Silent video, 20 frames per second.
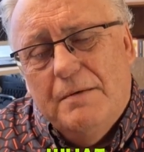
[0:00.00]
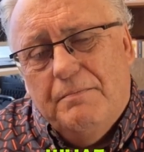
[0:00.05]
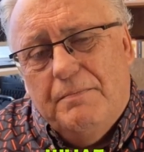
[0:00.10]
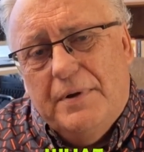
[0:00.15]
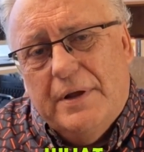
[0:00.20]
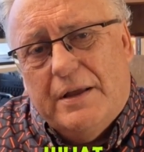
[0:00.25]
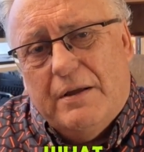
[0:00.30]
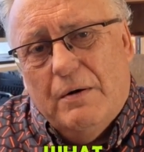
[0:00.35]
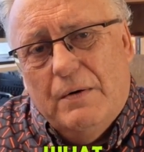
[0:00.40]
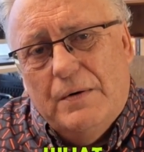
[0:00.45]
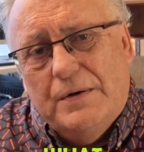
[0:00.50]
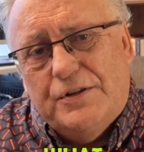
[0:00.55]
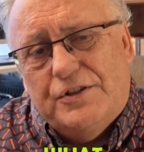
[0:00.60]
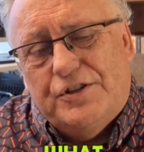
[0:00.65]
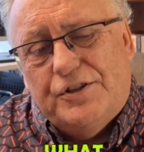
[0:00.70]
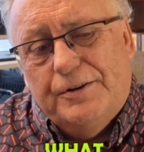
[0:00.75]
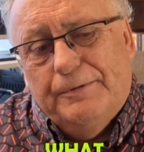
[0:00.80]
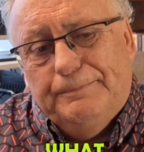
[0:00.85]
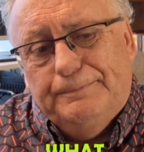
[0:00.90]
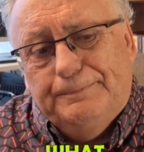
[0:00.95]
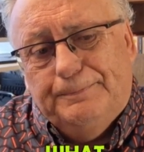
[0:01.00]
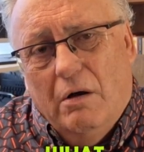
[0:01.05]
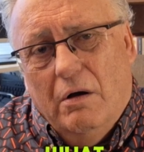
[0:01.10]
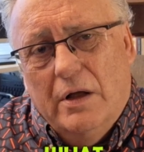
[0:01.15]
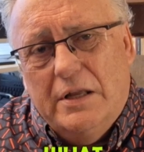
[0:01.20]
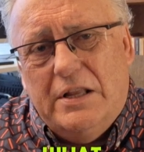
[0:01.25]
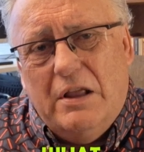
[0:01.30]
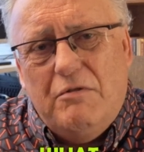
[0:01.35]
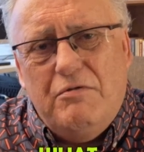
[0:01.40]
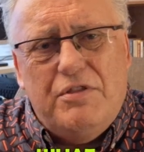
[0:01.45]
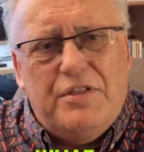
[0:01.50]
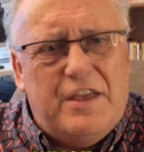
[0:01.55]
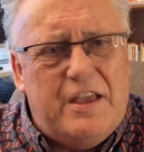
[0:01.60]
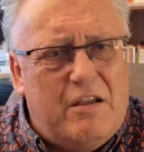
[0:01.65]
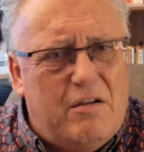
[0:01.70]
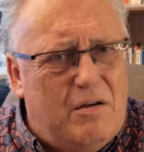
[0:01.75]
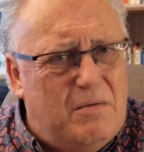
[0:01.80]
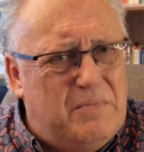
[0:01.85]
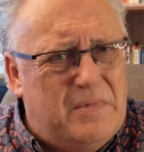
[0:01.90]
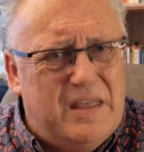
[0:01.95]
Because I don't
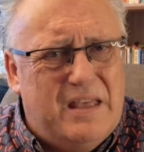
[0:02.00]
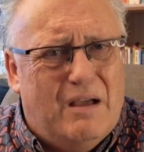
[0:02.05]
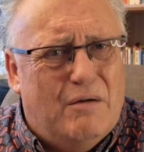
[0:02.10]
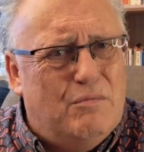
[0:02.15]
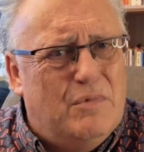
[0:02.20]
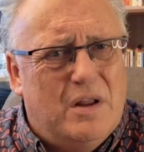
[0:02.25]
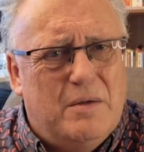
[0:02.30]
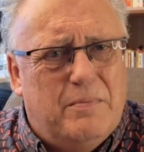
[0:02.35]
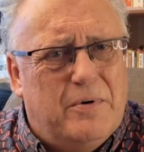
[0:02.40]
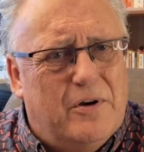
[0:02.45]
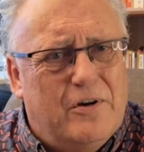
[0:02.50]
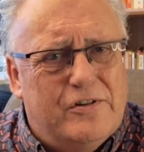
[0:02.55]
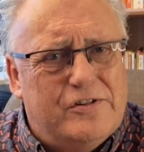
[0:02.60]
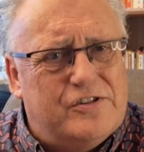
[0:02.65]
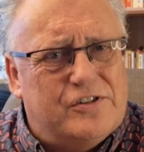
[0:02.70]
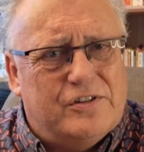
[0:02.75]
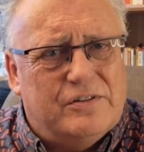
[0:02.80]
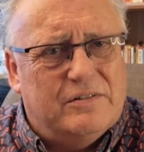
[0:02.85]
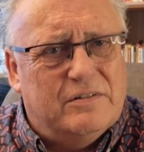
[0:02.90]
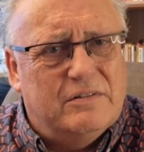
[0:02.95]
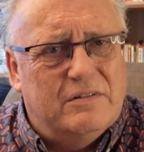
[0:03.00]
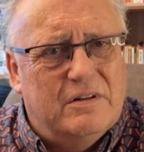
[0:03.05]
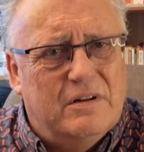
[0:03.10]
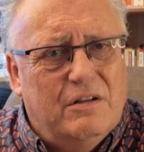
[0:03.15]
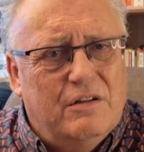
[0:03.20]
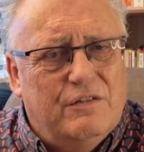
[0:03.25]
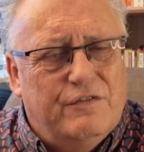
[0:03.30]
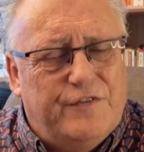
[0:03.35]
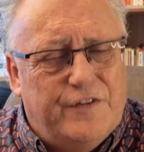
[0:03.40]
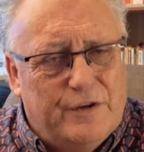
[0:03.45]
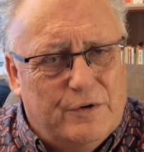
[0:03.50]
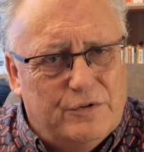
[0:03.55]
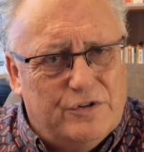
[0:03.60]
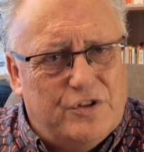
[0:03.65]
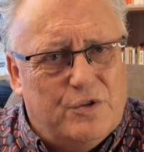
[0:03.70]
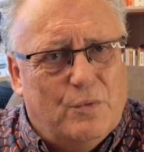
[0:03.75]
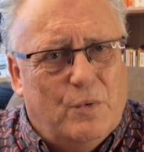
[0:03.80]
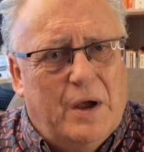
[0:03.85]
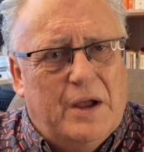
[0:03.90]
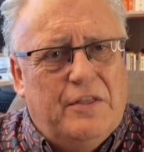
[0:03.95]
think I'm the only person who feels
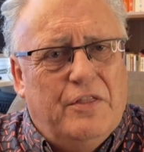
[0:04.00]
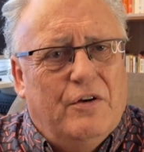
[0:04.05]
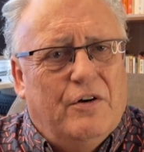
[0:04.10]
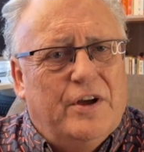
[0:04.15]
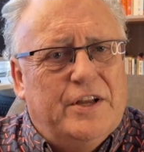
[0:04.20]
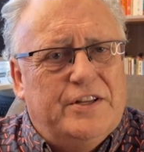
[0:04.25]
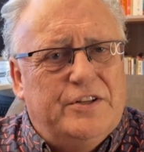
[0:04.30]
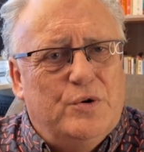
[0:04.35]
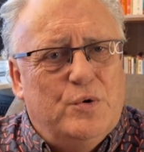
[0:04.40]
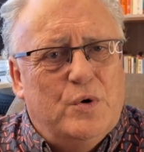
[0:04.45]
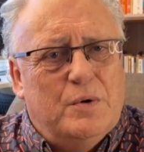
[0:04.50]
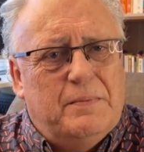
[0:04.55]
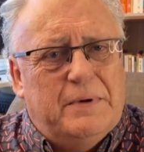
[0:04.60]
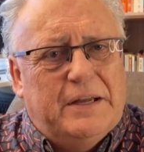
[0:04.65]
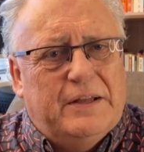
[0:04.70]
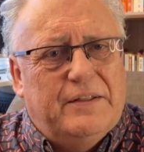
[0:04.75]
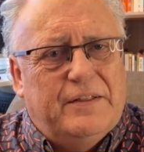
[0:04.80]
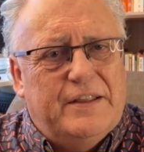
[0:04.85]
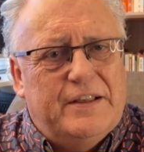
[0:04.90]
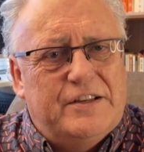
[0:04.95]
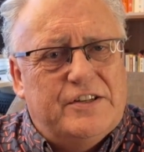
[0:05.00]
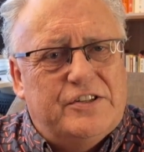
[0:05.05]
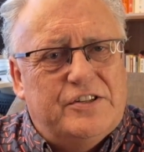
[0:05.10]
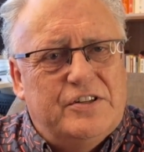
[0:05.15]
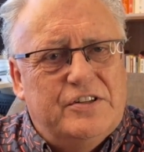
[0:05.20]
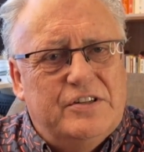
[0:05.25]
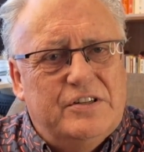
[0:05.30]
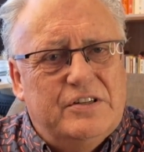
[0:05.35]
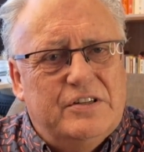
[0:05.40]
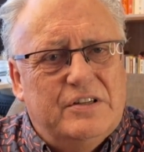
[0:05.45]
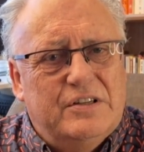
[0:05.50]
the way that I do about this.